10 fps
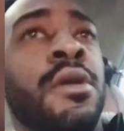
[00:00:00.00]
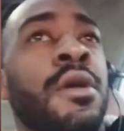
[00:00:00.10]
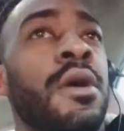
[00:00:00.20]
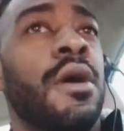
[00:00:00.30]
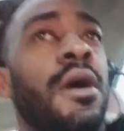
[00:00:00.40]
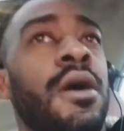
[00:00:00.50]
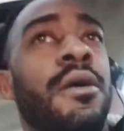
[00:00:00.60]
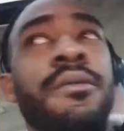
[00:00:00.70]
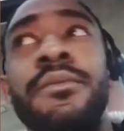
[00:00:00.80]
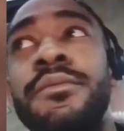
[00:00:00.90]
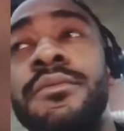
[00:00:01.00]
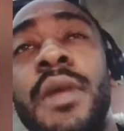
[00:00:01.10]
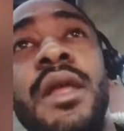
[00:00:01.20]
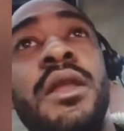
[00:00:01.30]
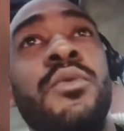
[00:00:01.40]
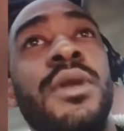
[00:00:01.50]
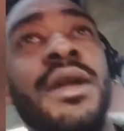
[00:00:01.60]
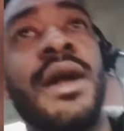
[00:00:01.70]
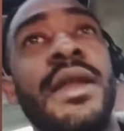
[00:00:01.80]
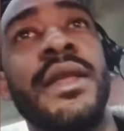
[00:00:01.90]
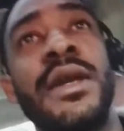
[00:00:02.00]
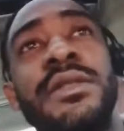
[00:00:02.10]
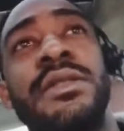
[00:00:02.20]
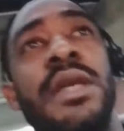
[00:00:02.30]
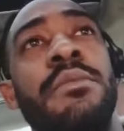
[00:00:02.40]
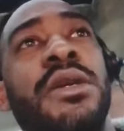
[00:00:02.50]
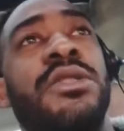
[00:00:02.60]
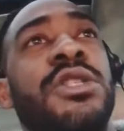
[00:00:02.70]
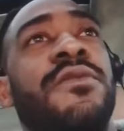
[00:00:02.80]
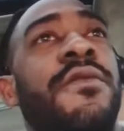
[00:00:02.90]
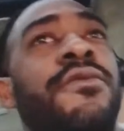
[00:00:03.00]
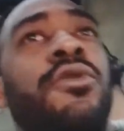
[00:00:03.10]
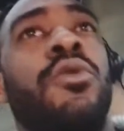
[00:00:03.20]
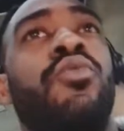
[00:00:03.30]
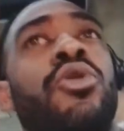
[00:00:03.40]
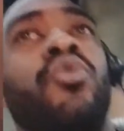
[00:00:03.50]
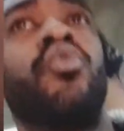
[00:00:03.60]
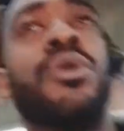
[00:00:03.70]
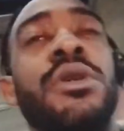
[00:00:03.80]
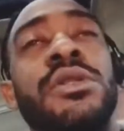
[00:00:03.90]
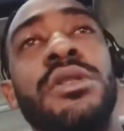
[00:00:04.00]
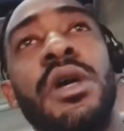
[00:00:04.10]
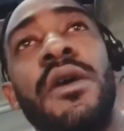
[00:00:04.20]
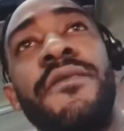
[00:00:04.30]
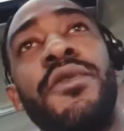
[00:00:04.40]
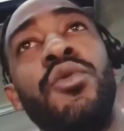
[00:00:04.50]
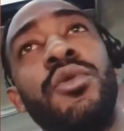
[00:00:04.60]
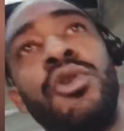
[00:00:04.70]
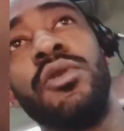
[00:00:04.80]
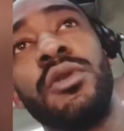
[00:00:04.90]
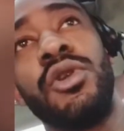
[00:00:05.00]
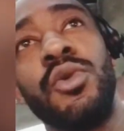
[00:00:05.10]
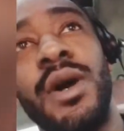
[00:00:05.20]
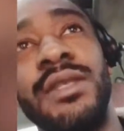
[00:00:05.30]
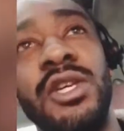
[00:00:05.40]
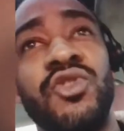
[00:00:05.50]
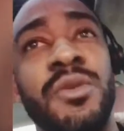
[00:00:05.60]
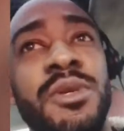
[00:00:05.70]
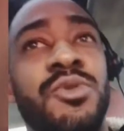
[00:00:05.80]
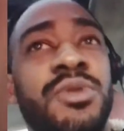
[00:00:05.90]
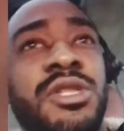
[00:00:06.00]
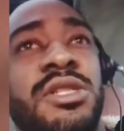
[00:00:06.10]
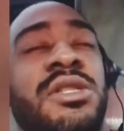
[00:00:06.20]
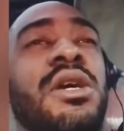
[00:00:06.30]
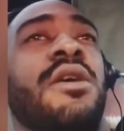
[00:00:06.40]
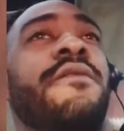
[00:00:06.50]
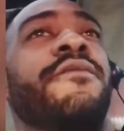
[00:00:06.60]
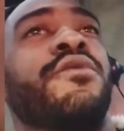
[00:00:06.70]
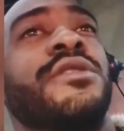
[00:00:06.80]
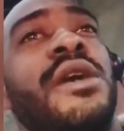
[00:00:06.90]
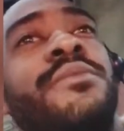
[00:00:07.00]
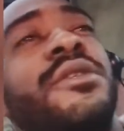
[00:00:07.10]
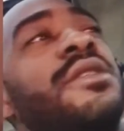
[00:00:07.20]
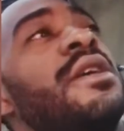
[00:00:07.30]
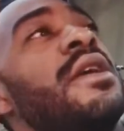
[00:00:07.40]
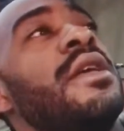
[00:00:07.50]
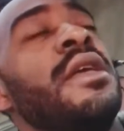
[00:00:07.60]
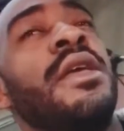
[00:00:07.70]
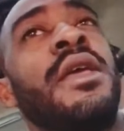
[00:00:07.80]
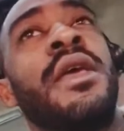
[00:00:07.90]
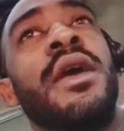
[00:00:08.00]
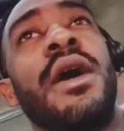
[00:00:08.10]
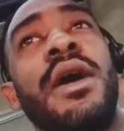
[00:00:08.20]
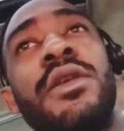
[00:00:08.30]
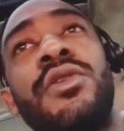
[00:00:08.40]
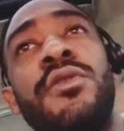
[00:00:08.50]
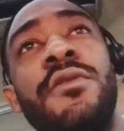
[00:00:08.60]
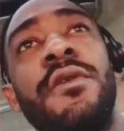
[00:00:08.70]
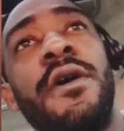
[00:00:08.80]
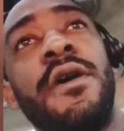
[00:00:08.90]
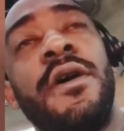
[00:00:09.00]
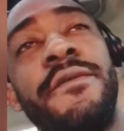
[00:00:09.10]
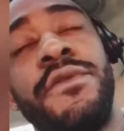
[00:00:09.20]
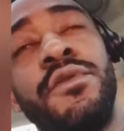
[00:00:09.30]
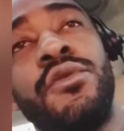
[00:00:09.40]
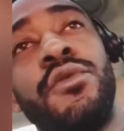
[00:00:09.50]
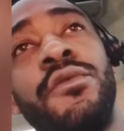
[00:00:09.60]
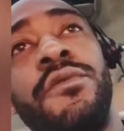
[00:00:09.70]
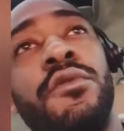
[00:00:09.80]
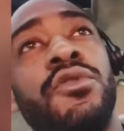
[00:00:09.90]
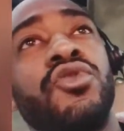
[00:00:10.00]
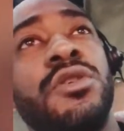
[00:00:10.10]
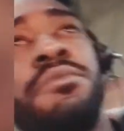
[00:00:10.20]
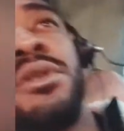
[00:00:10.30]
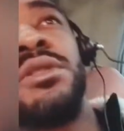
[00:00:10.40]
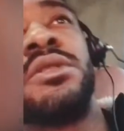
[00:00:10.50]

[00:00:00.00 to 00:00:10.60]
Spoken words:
Mainly when I got in yesterday, my general floor work was a few QID treatments, which is 4 times a day. I had a few Q4 treatments.